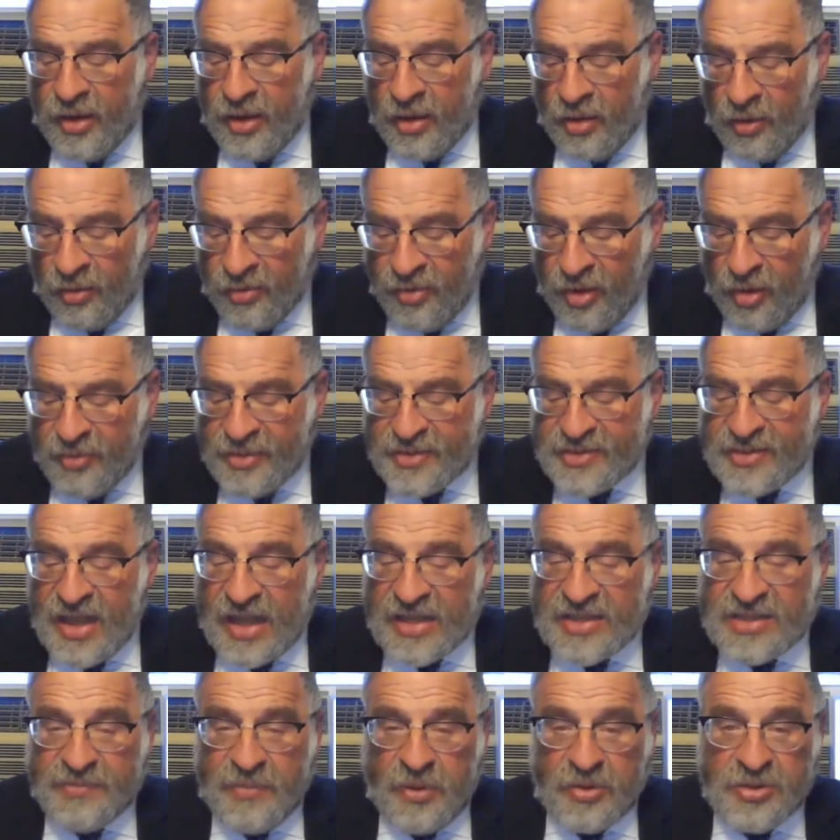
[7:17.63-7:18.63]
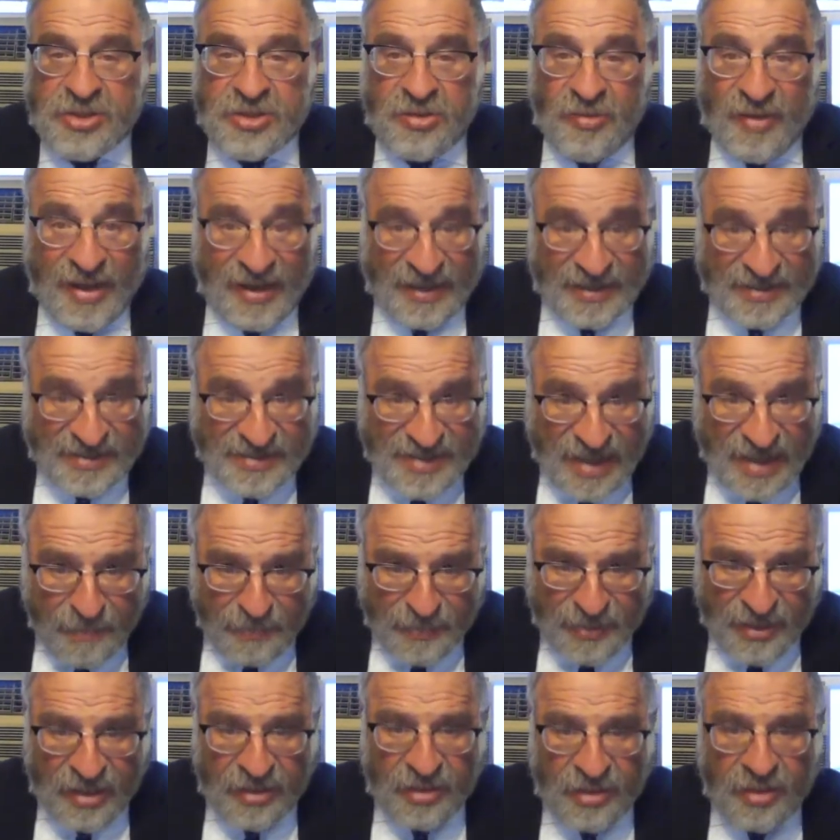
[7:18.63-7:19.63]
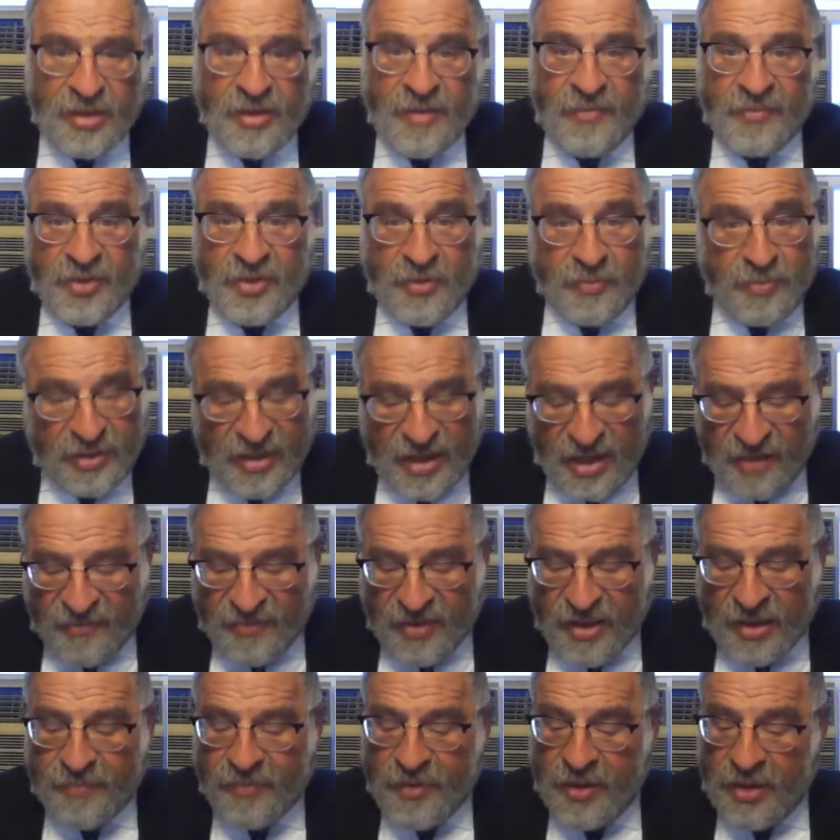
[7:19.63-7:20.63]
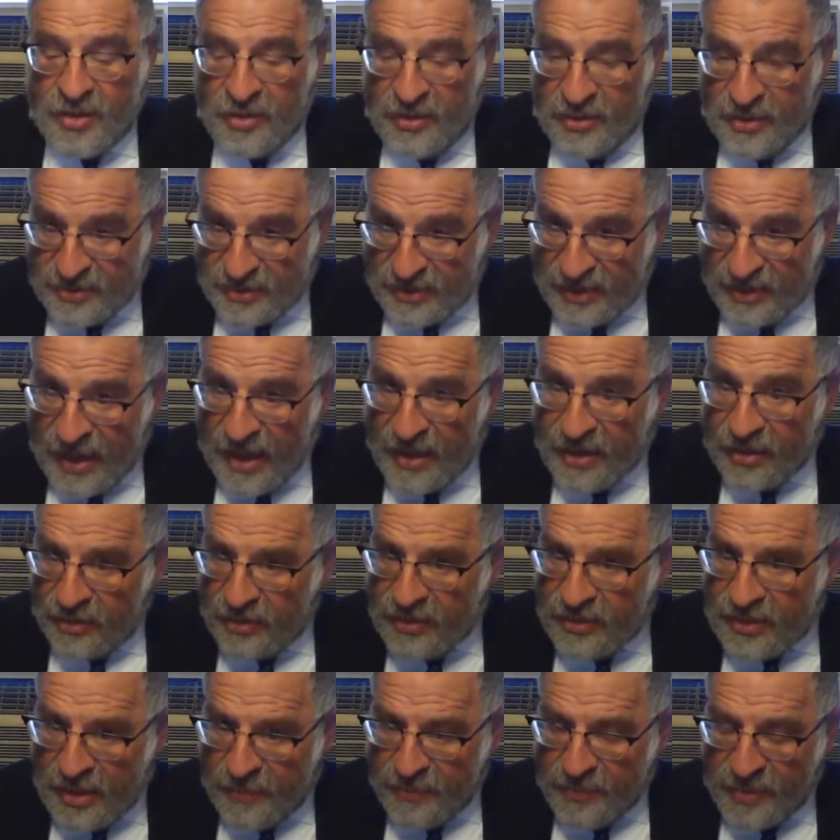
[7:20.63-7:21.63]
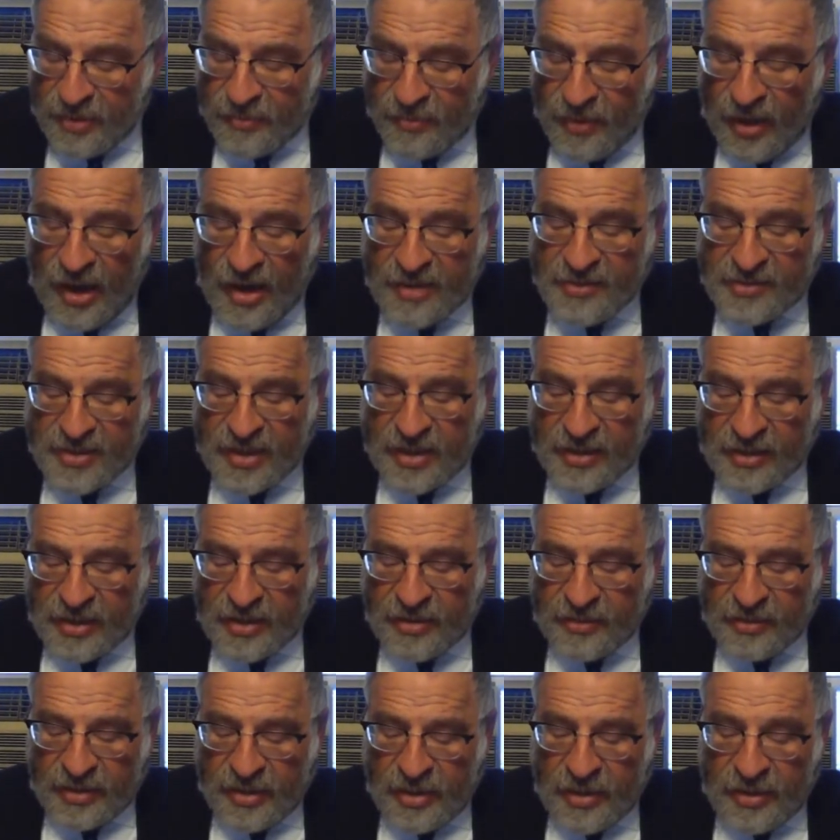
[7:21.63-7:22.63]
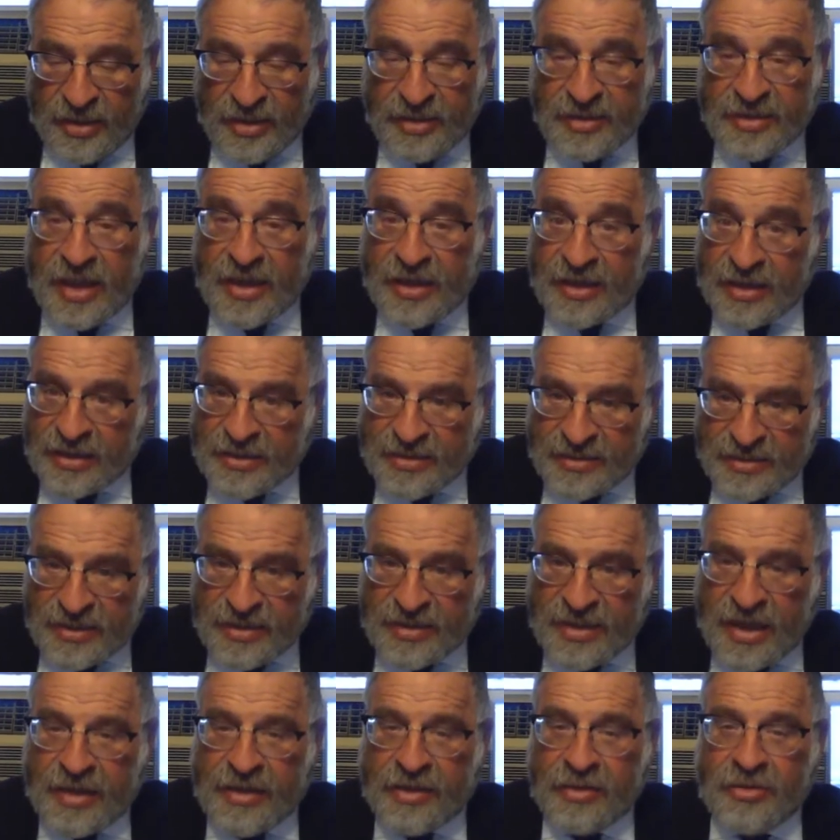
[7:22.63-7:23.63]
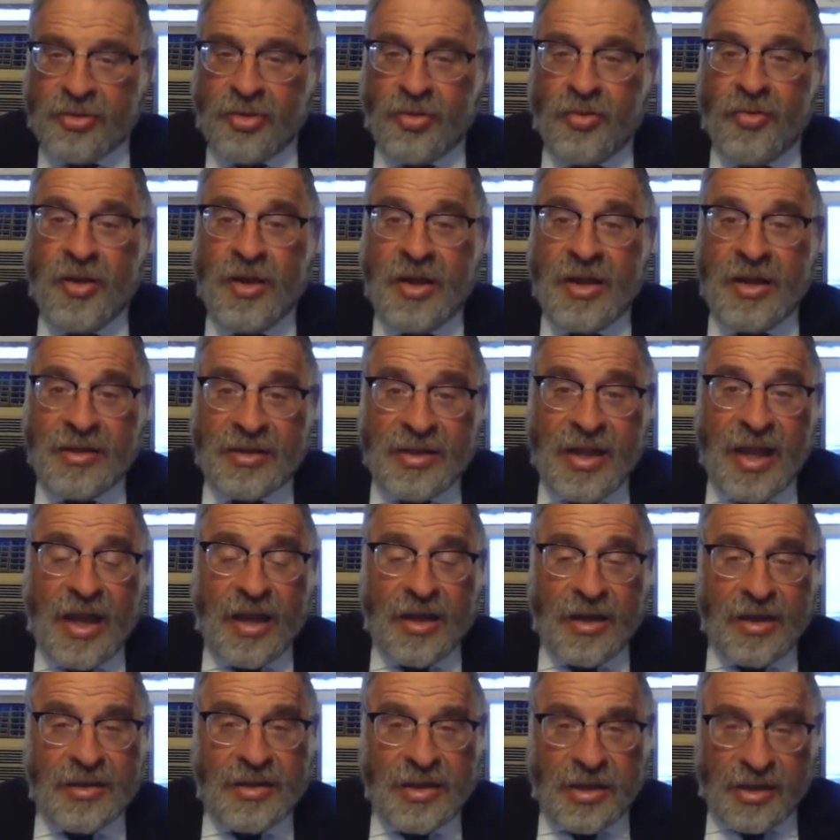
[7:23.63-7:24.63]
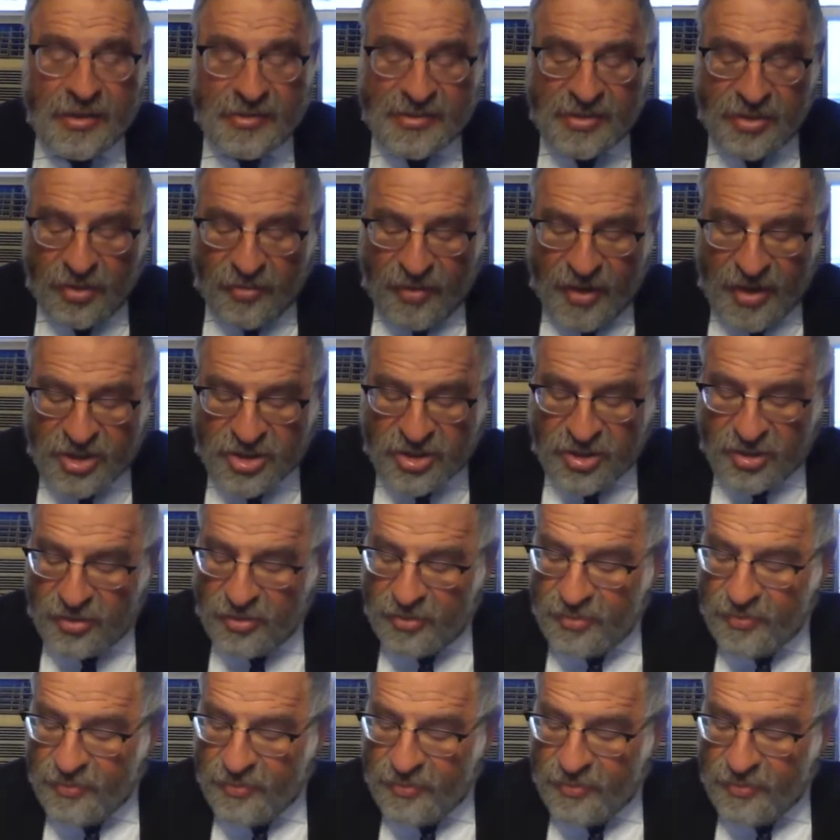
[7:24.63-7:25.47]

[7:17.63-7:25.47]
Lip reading: although he's not supposed to accept it, to believe it, he's allowed to keep it in mind. He's allowed to take it into consideration.